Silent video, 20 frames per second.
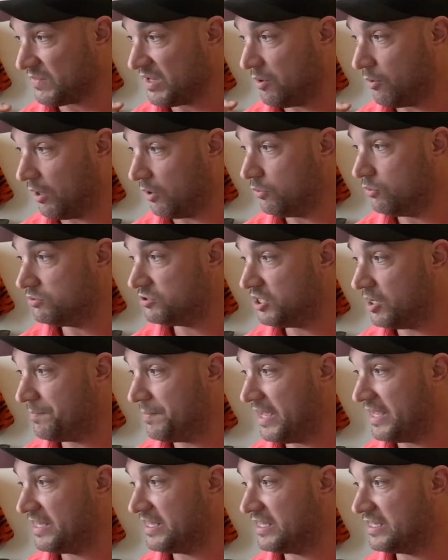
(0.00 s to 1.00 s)
while also
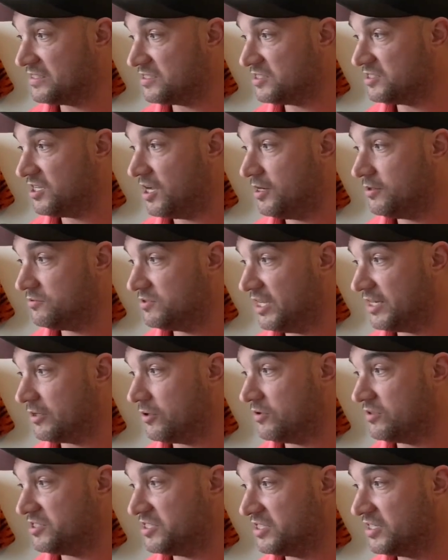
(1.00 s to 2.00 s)
making its internal
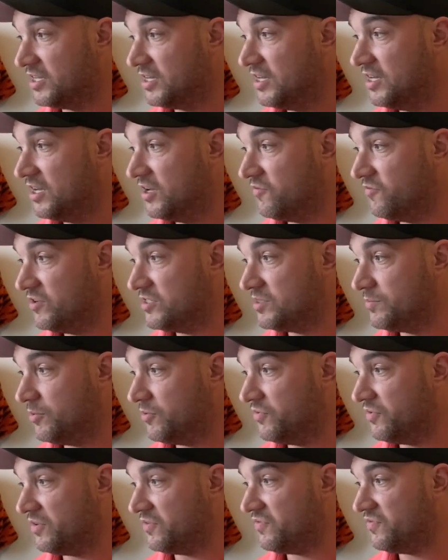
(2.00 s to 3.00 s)
technology visible
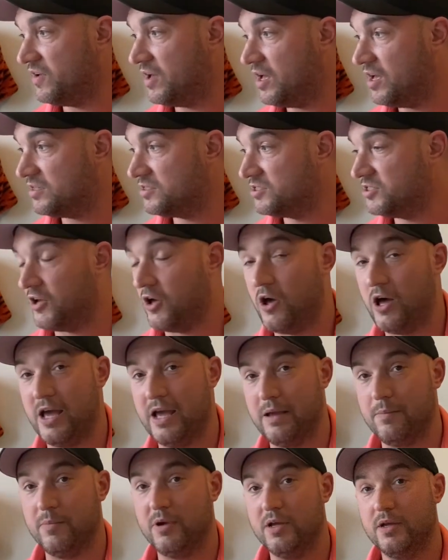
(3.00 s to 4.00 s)
for the first
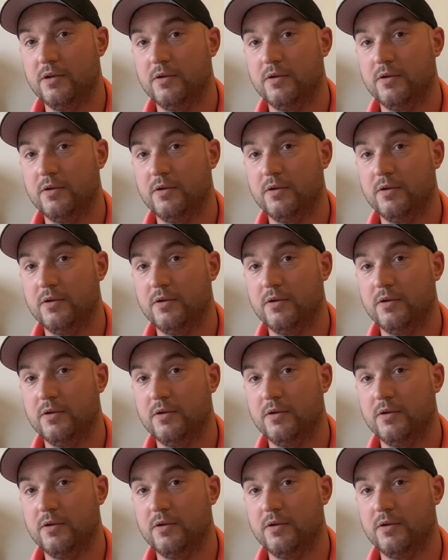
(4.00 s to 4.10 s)
time.